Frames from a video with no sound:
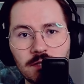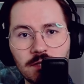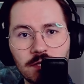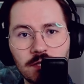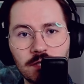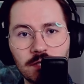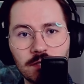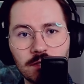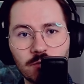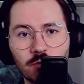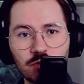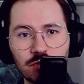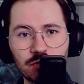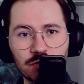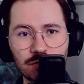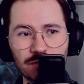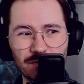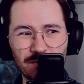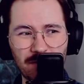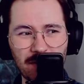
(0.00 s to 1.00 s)

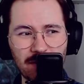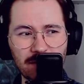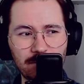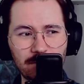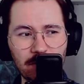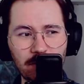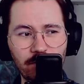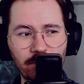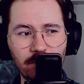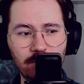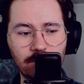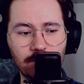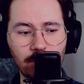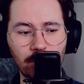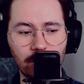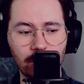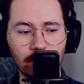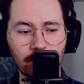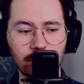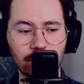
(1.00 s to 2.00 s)
which might be even
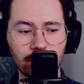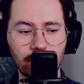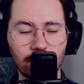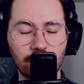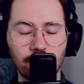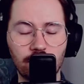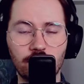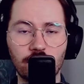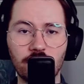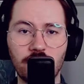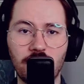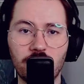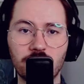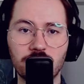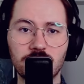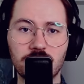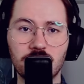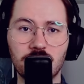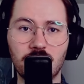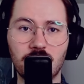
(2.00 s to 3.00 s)
more so
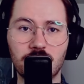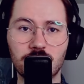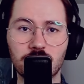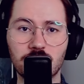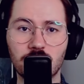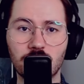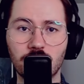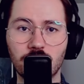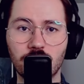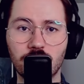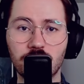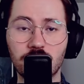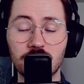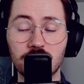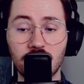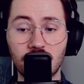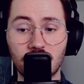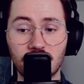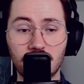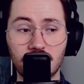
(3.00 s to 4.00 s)
pronounced in terms of this
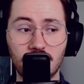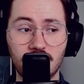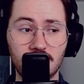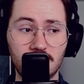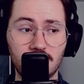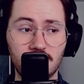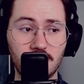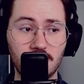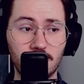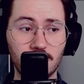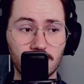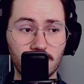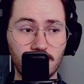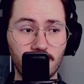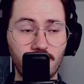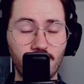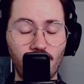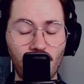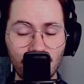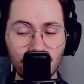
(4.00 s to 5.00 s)
deck than it was
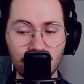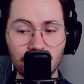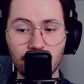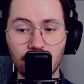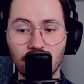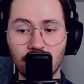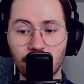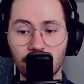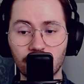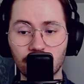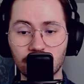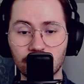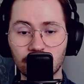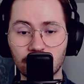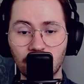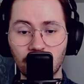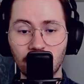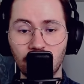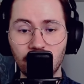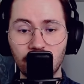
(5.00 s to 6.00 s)
with FAMs, because
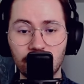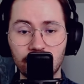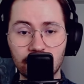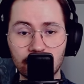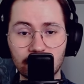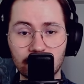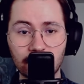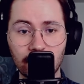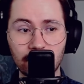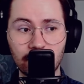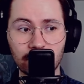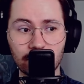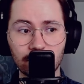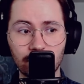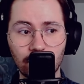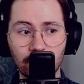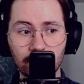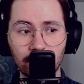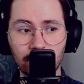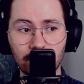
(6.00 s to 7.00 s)
Jeskai does
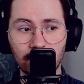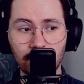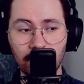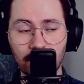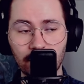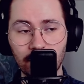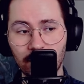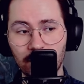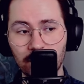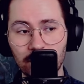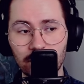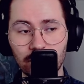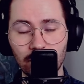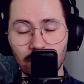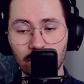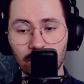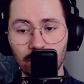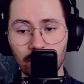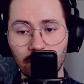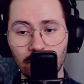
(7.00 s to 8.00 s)
not run any
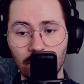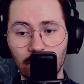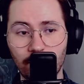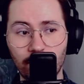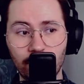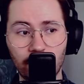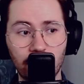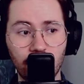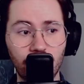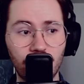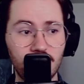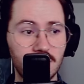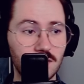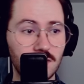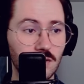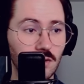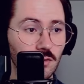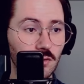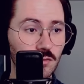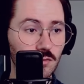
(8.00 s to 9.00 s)
sort of infinite
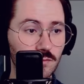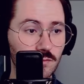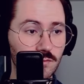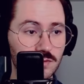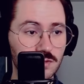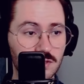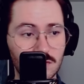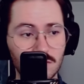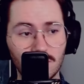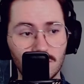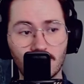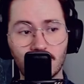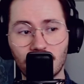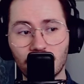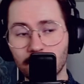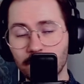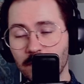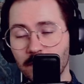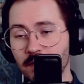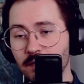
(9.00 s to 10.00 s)
loops. You
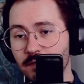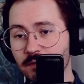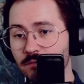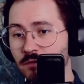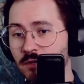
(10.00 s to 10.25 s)
can't make